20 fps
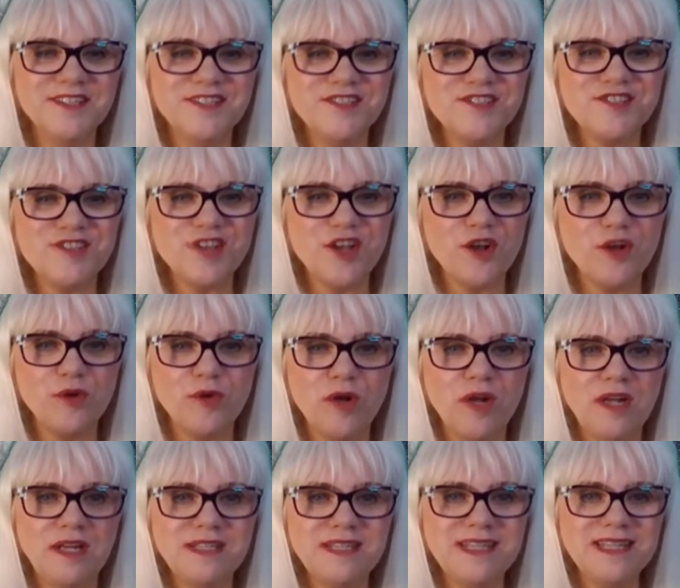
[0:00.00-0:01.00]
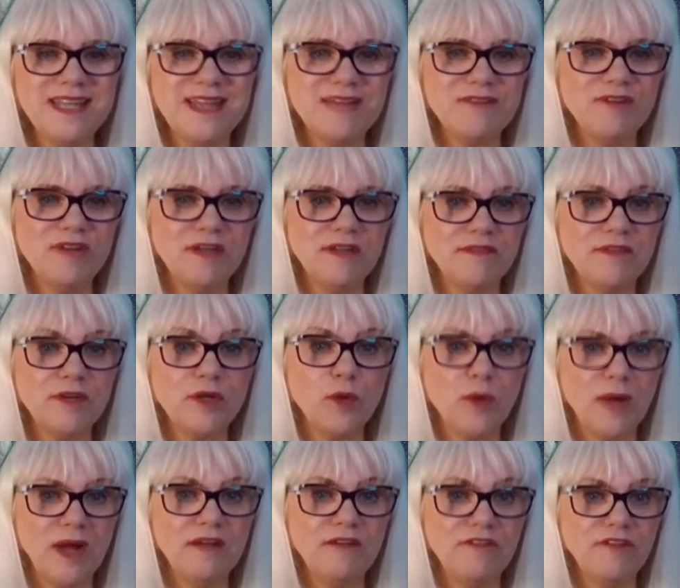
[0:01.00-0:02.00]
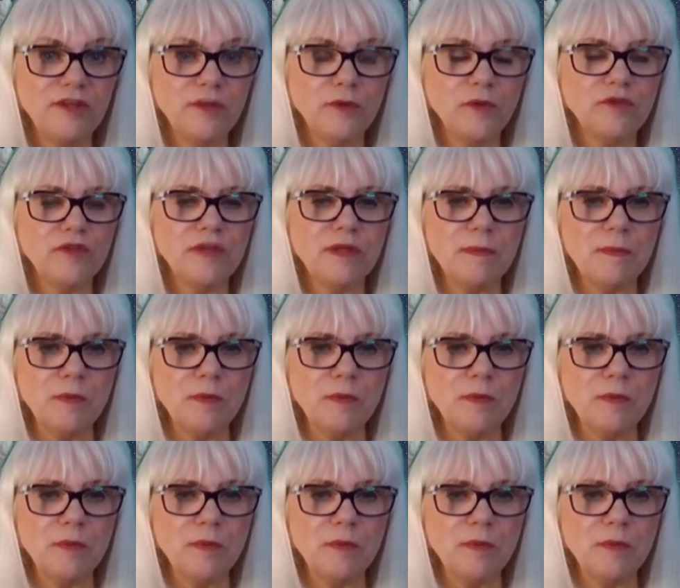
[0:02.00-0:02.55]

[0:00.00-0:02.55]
So I did get rid of quite a few of them.